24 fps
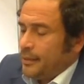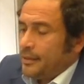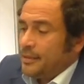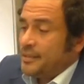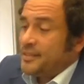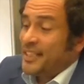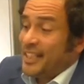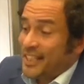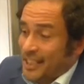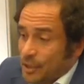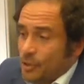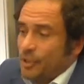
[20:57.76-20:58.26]

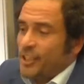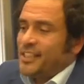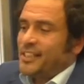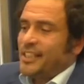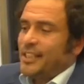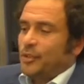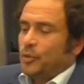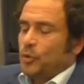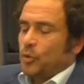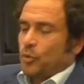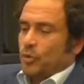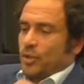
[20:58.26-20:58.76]

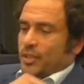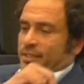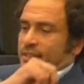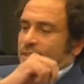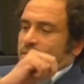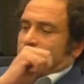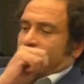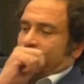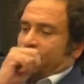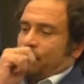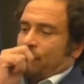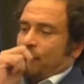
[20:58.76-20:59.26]
Security tools.
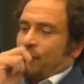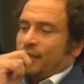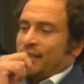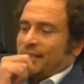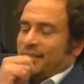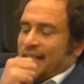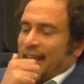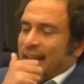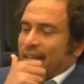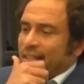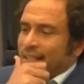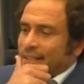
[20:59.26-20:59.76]
So the
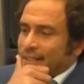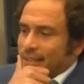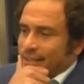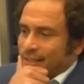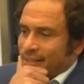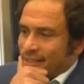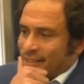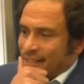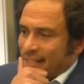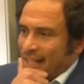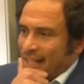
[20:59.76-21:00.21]
second